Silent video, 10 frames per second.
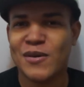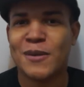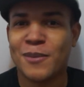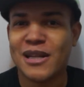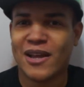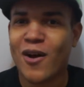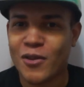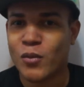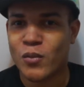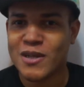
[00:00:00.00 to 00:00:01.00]
we put like
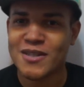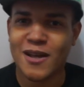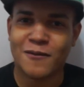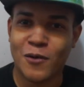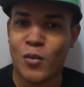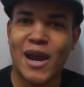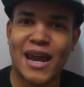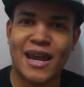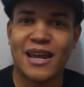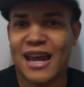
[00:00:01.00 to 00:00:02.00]
all the Wii stuff
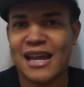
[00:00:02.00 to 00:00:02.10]
away,